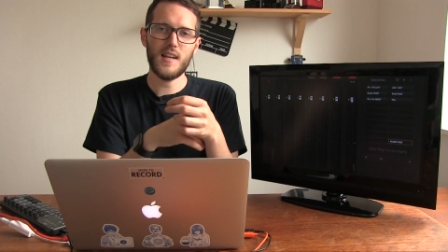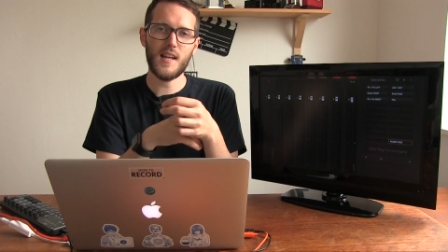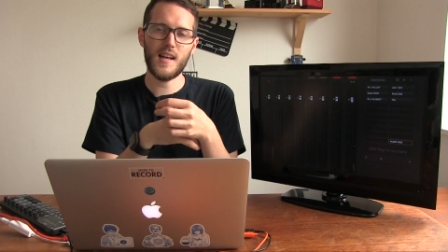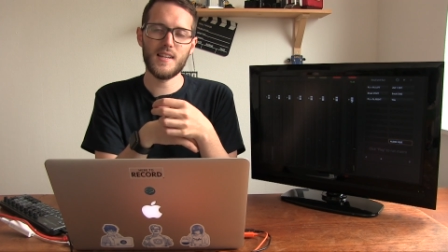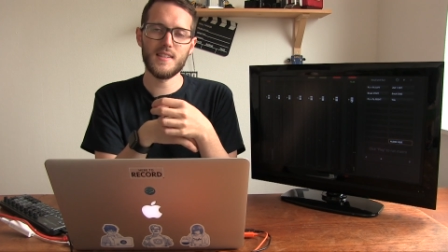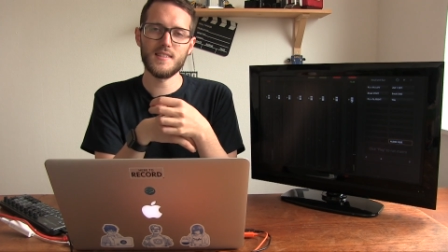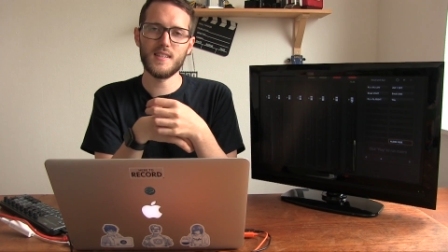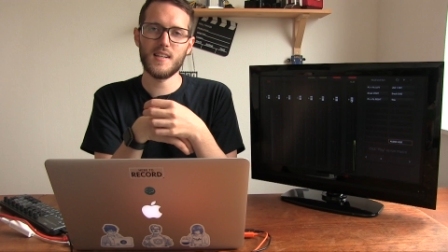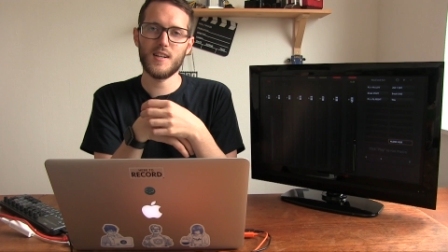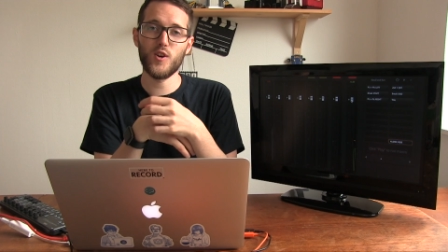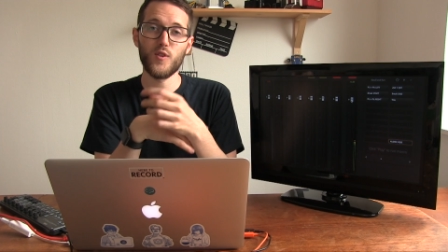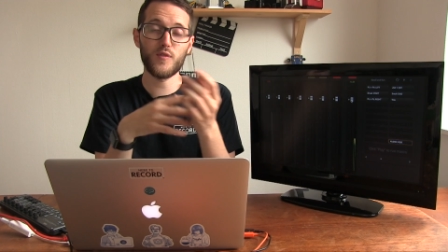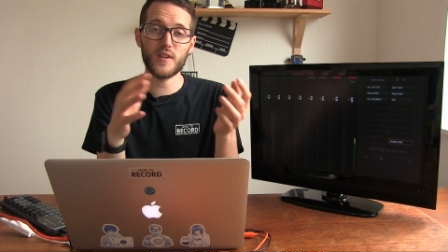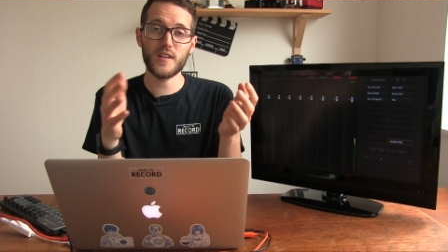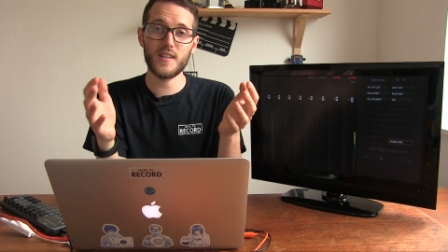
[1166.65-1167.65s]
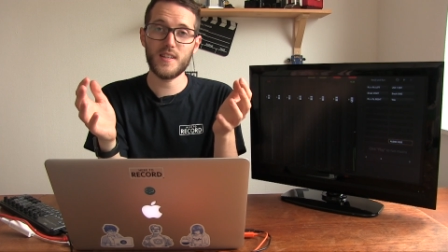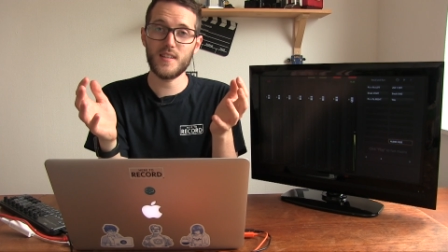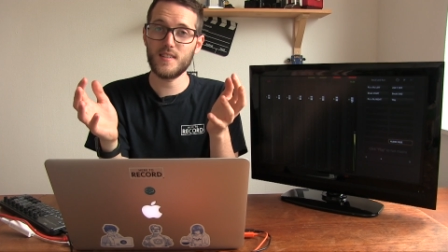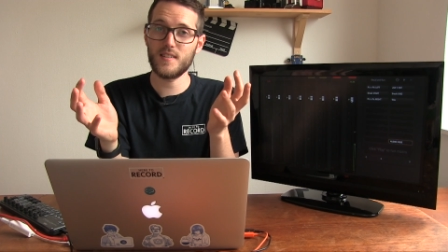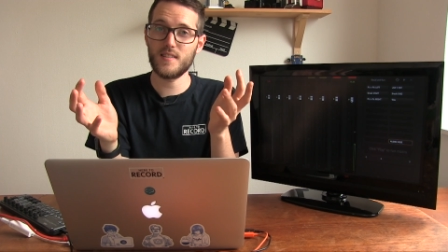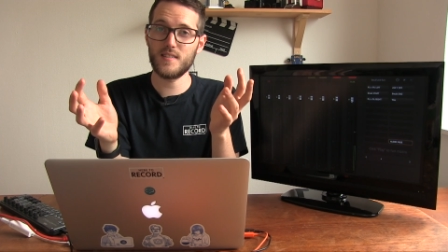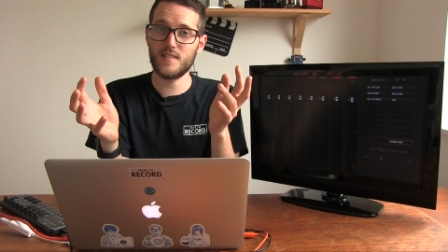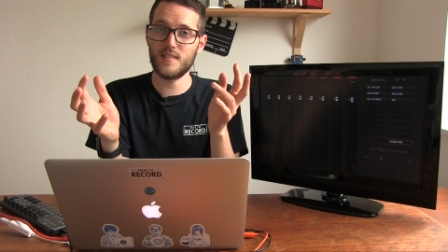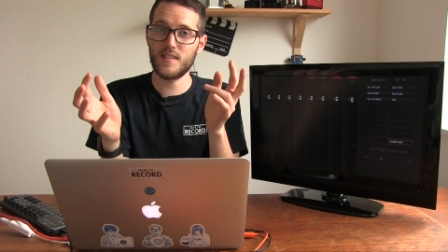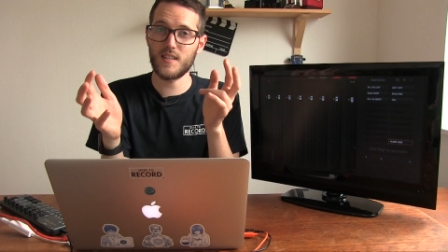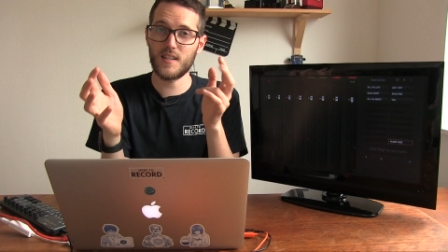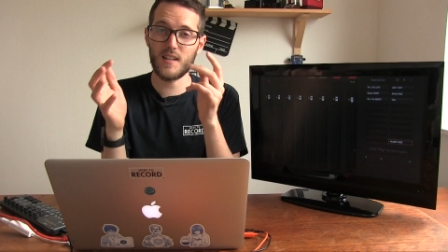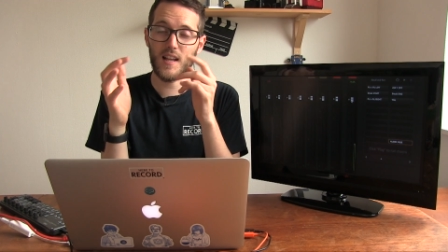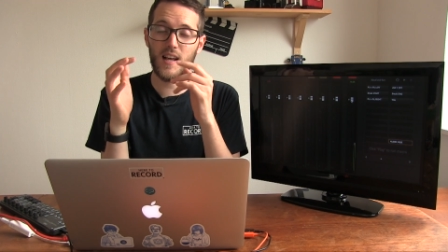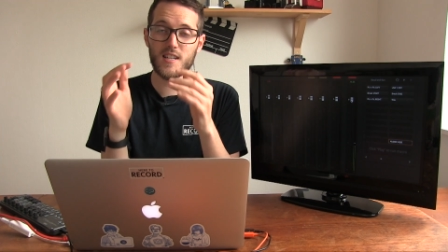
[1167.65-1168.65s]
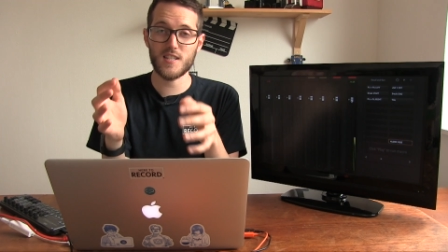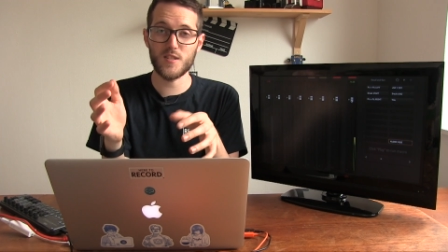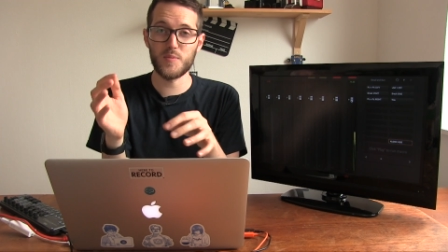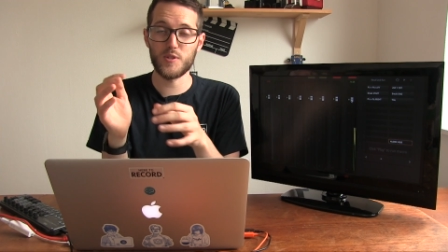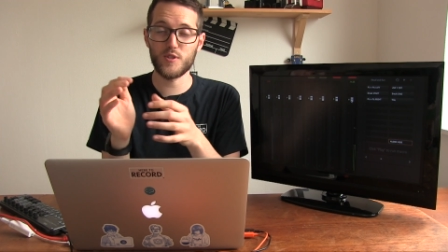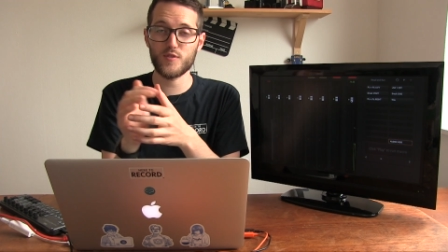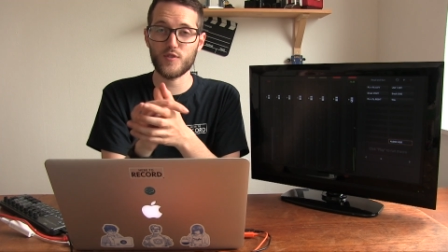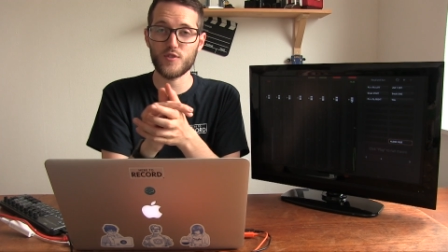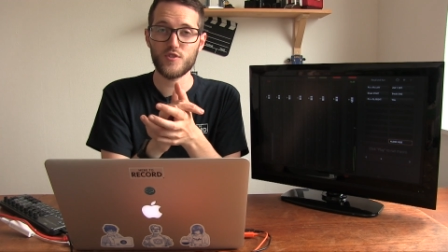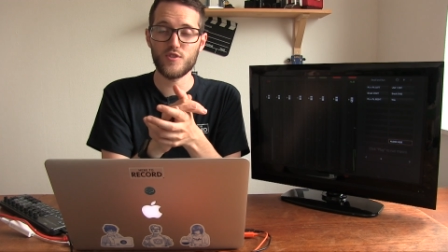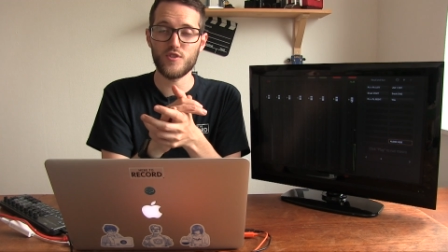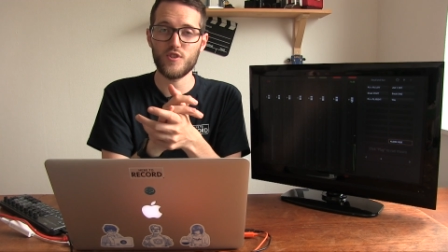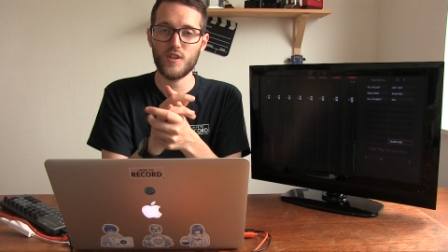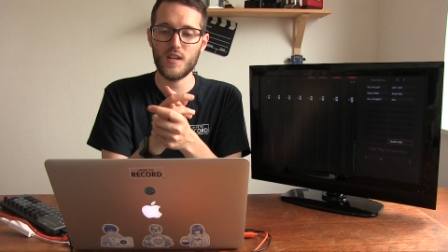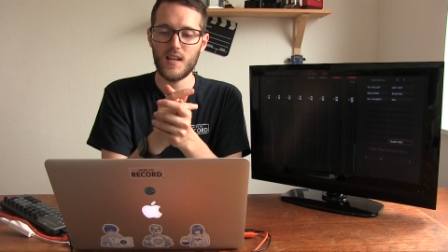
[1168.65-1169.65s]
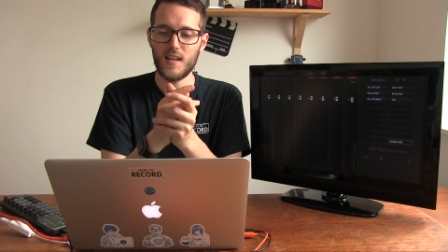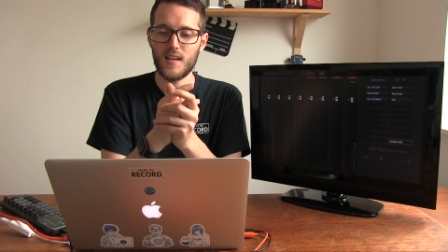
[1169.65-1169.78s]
and uh, hopefully it'll actually be useful to you